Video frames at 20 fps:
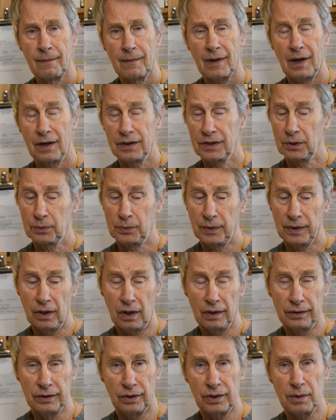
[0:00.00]
I think we
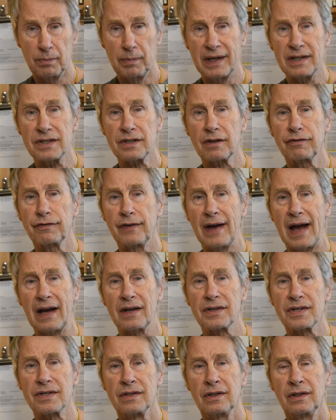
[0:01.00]
all know the basic
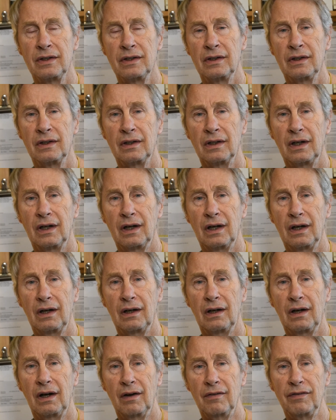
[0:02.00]
facts
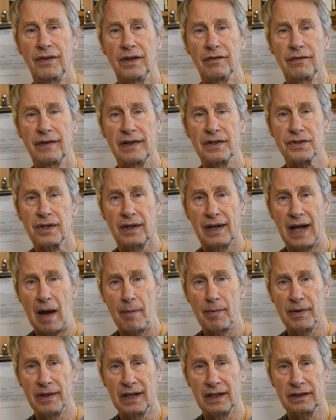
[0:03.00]
of the events that
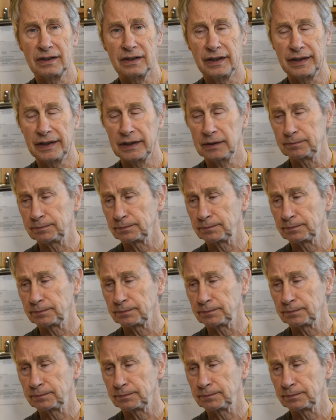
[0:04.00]
happened that day.